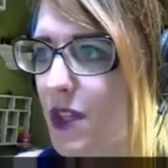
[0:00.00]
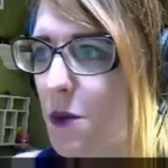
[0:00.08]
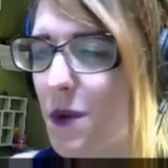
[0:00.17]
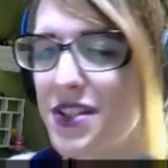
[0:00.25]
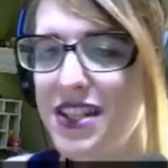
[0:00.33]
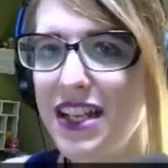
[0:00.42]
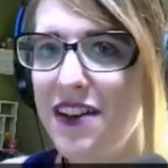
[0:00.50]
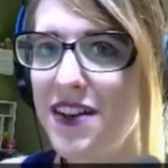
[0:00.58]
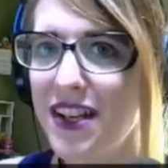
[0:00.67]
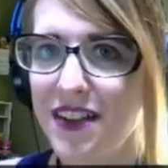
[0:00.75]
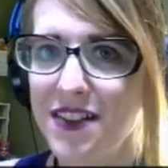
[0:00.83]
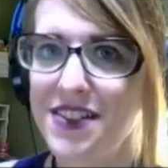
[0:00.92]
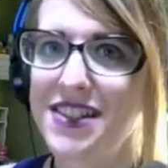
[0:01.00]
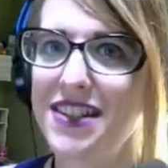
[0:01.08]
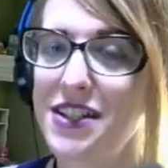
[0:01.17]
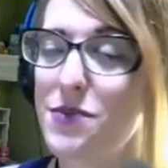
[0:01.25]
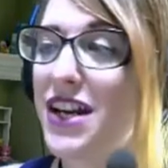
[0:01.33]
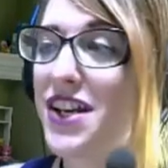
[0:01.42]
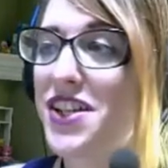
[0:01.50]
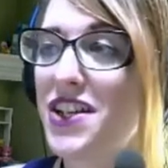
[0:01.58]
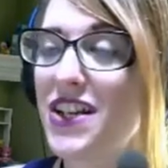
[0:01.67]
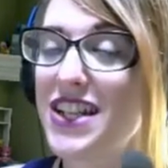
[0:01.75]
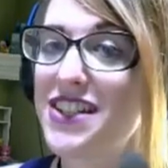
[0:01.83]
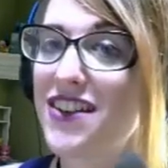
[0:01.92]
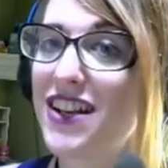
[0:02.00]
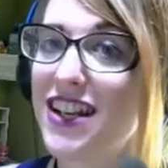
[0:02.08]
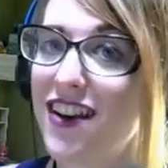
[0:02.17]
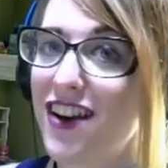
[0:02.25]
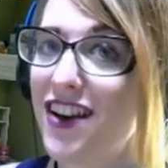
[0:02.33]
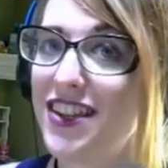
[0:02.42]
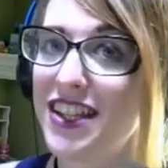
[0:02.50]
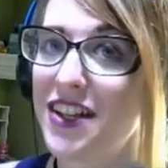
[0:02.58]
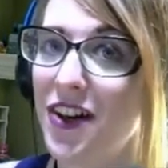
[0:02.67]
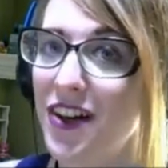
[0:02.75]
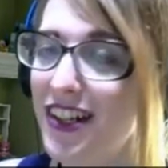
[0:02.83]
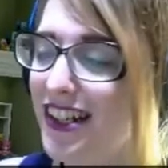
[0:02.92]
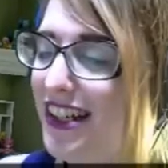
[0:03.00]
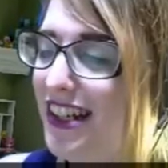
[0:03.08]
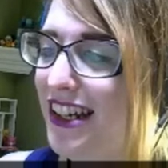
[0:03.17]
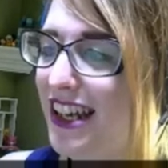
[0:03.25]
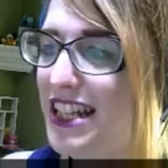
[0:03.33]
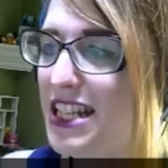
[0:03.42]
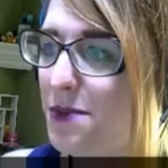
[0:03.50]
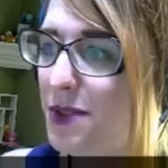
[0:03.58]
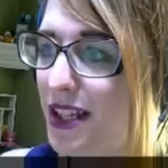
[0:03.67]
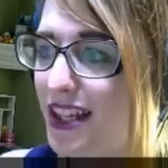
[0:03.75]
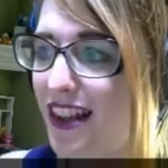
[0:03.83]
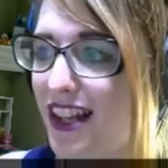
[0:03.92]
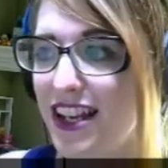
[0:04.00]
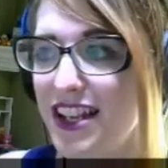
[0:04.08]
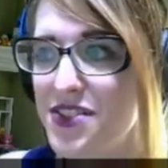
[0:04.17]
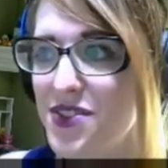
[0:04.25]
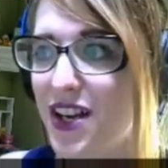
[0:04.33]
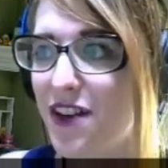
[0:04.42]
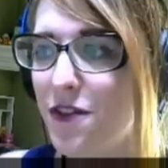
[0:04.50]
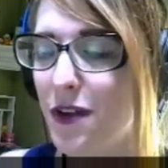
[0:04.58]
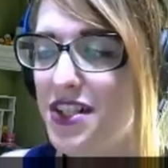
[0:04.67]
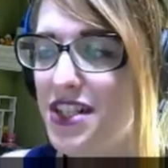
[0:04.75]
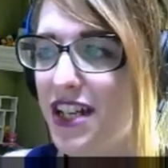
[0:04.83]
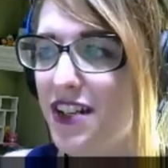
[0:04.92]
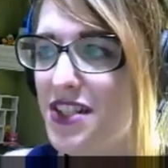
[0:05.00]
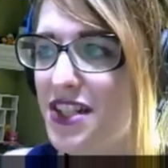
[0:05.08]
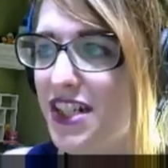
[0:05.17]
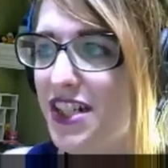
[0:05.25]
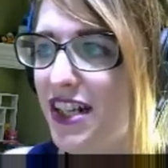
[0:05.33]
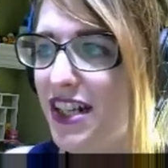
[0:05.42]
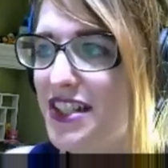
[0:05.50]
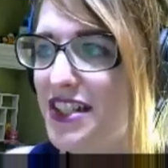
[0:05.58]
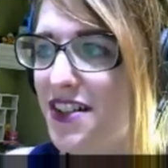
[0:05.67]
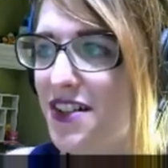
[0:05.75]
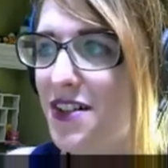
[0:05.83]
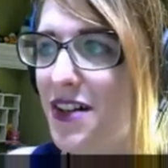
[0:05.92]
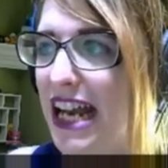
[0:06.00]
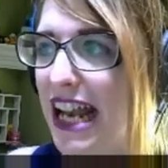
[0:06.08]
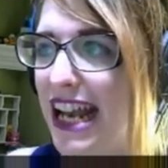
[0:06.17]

We'll see how it goes. Those water shurikens are going to hurt, though. And the ability to lock is rough with Shadow Stitching, so